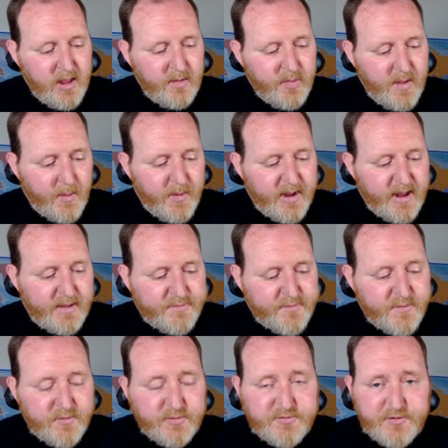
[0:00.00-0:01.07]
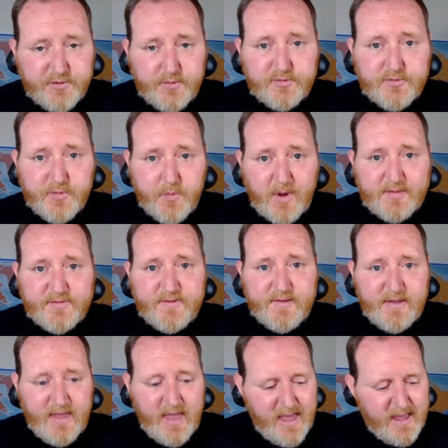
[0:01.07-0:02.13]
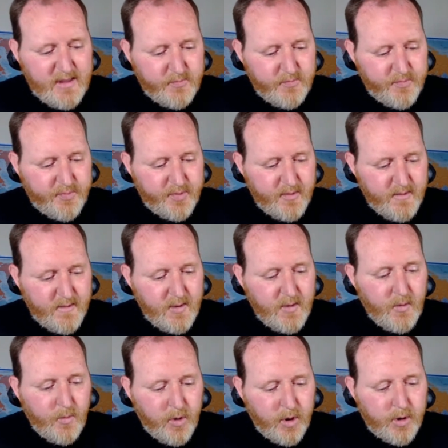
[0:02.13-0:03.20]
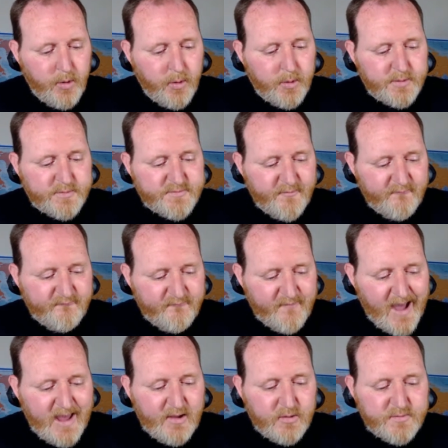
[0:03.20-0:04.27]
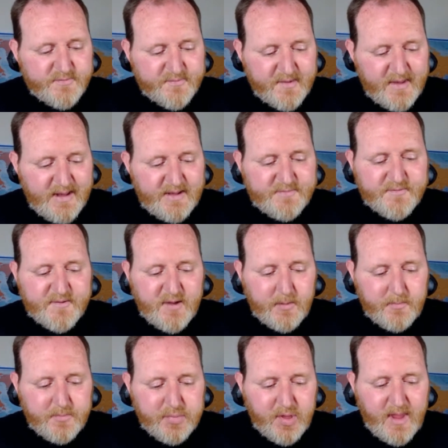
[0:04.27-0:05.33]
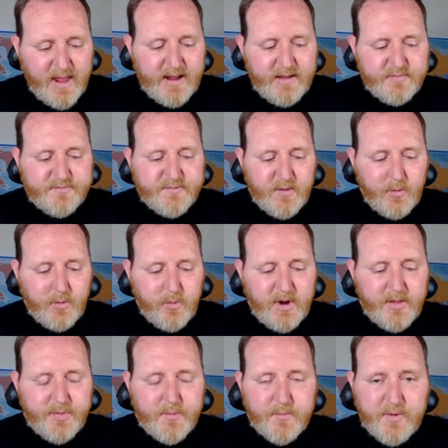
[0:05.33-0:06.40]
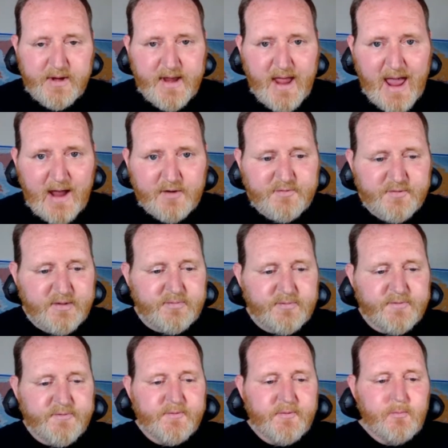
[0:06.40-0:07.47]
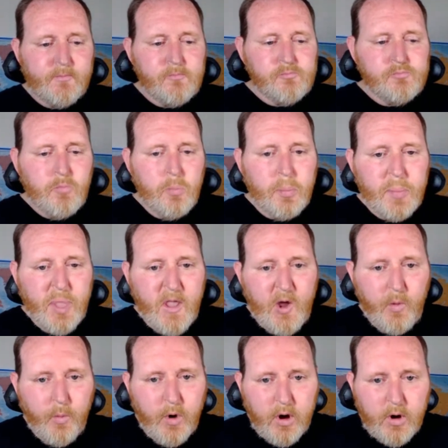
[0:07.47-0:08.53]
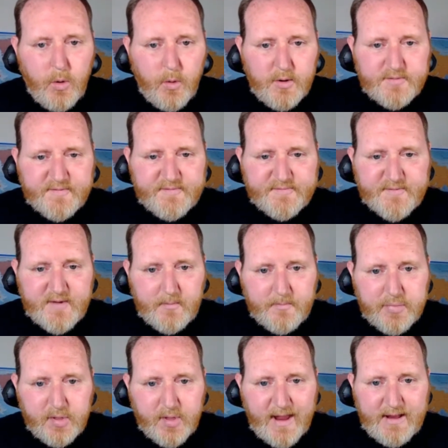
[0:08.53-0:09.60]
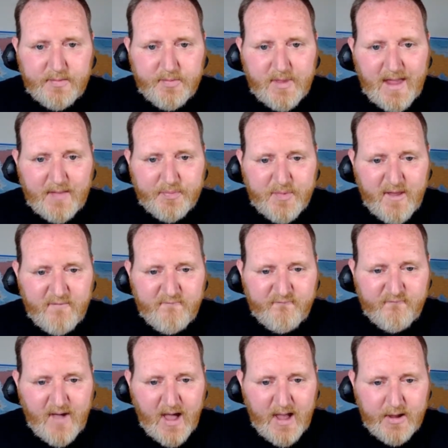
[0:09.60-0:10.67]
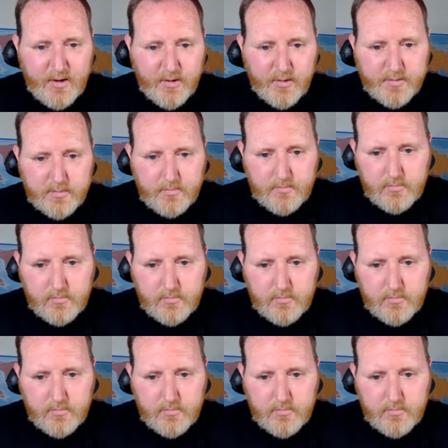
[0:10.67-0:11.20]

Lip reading: Then we get to June 28th. Workhorse files its complaint with redactions. Workhorse's complaint that they filed,